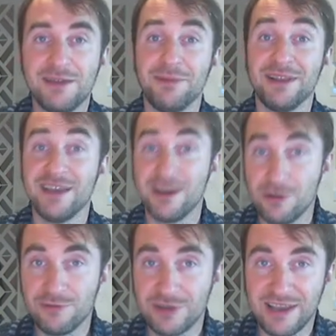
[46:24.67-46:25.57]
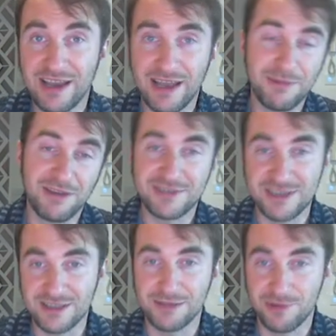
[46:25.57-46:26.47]
But then over time, I've
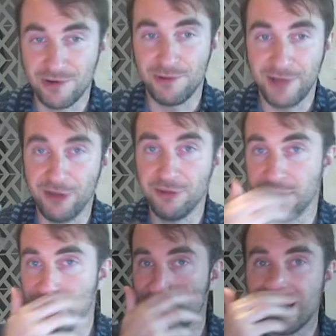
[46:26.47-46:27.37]
seen them grow healthy.